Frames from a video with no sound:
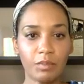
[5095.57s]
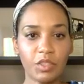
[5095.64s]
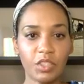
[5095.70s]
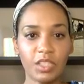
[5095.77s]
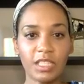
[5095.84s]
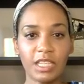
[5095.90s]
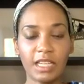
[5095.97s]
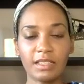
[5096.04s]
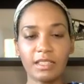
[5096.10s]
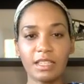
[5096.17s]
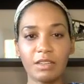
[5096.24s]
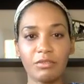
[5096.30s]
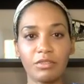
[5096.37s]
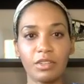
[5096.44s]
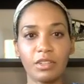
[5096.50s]
she can
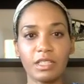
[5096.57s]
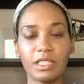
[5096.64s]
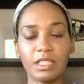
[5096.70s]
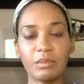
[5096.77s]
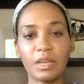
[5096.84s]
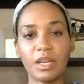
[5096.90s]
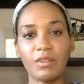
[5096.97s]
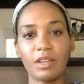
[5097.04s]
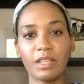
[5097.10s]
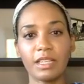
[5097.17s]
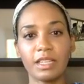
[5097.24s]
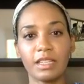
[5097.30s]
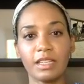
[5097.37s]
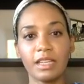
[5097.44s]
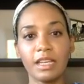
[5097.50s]
definitely, Tamara
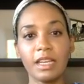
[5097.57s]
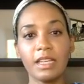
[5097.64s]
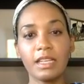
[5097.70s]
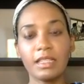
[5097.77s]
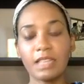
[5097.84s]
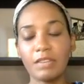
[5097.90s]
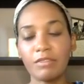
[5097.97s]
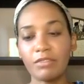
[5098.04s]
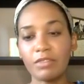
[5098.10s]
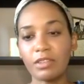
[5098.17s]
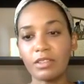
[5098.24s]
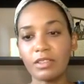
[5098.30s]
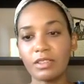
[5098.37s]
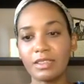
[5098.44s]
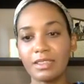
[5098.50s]
can
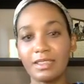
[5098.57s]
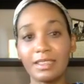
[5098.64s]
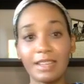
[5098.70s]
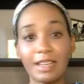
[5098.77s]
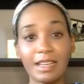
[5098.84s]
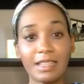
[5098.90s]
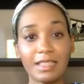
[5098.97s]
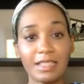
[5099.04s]
definitely guide